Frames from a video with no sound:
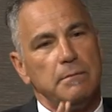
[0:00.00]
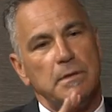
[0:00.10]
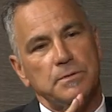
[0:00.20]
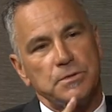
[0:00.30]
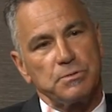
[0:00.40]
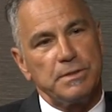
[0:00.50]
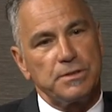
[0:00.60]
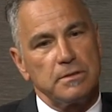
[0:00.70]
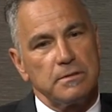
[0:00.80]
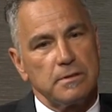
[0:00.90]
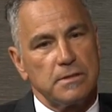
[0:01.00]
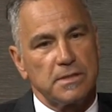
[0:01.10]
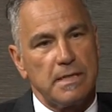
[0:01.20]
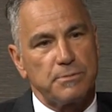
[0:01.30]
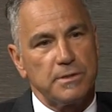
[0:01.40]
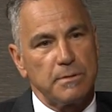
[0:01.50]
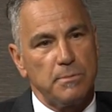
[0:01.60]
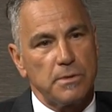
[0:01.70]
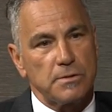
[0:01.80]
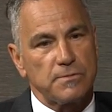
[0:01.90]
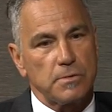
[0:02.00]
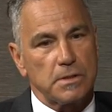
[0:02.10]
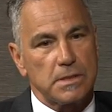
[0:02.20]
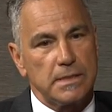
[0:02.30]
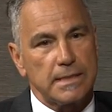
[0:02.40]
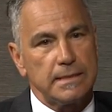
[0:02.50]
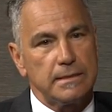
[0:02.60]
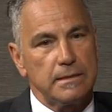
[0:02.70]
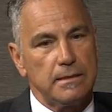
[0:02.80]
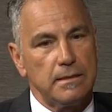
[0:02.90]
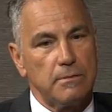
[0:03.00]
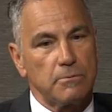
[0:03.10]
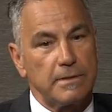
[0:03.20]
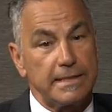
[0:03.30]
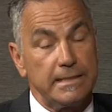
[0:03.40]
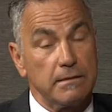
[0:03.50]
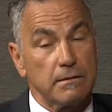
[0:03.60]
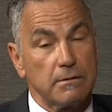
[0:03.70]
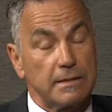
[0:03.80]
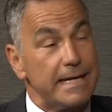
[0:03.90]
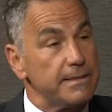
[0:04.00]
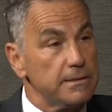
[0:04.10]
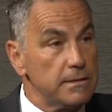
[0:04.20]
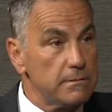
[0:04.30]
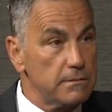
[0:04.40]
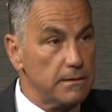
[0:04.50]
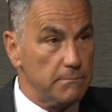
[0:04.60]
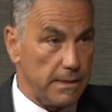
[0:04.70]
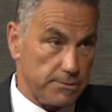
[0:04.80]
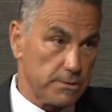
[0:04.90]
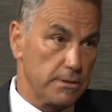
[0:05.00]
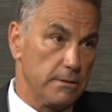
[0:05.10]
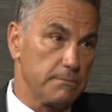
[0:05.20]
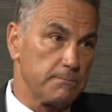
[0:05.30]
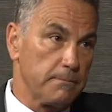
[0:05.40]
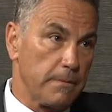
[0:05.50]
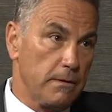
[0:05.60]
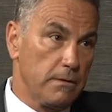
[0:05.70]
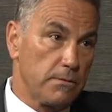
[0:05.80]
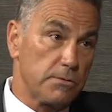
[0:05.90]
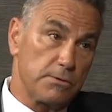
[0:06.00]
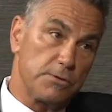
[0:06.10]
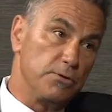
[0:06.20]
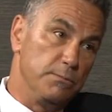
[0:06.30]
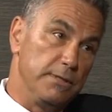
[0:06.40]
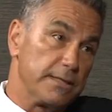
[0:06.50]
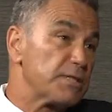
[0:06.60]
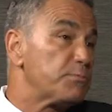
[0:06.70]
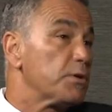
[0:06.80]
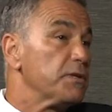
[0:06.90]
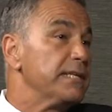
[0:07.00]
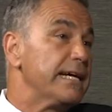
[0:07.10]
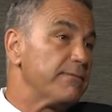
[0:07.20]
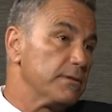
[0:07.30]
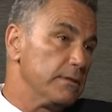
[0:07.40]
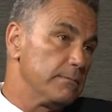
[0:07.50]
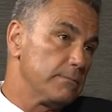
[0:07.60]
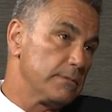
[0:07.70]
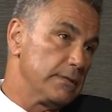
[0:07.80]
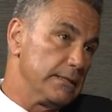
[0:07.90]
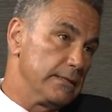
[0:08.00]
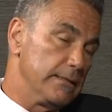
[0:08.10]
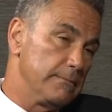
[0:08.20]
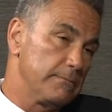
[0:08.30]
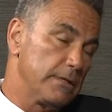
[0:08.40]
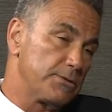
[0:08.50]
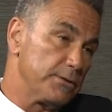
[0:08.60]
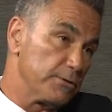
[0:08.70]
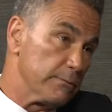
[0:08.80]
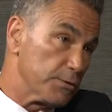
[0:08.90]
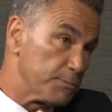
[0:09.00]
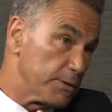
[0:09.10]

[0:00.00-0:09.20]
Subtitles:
among this region. The top trading partners for Kentucky right now are Canada and Mexico. Those are two big. And that's part of NAFTA. The trade agreement was been